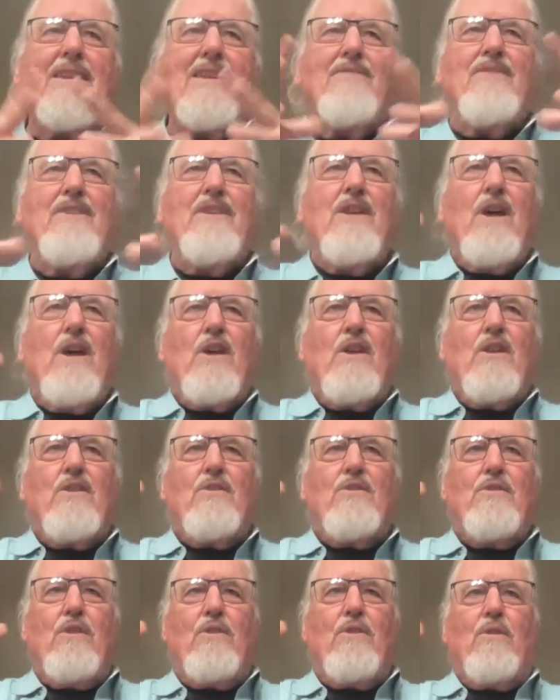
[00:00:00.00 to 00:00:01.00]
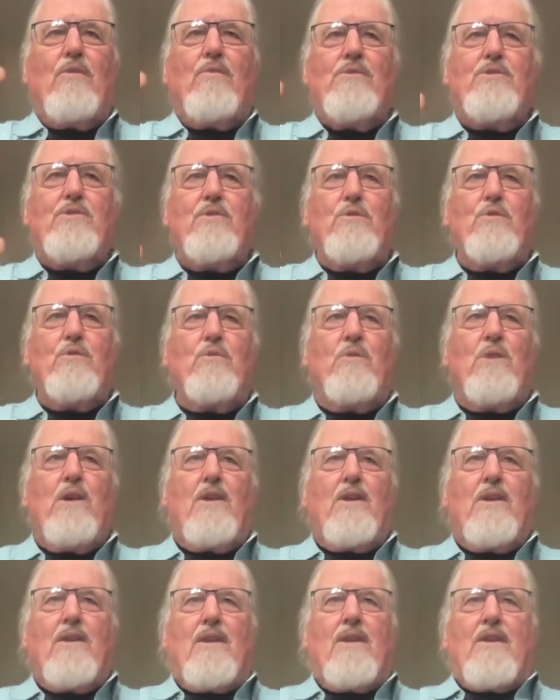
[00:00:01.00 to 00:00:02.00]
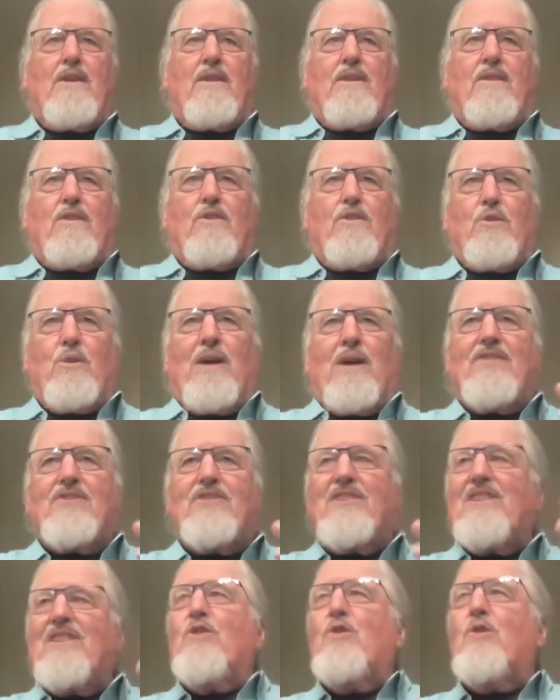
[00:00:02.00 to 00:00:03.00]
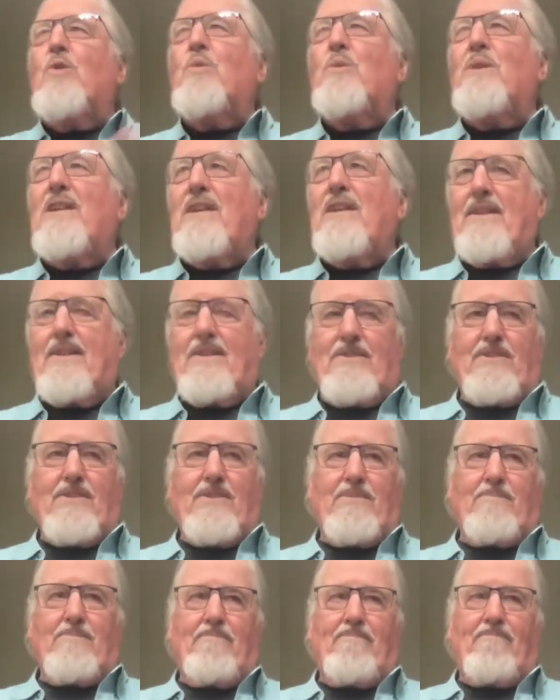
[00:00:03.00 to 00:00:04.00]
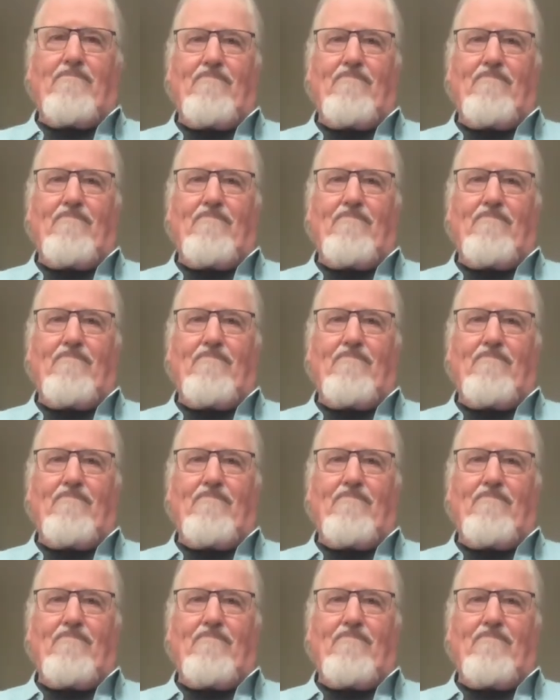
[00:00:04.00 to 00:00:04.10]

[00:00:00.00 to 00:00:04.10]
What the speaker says: even to those who trust in who he is.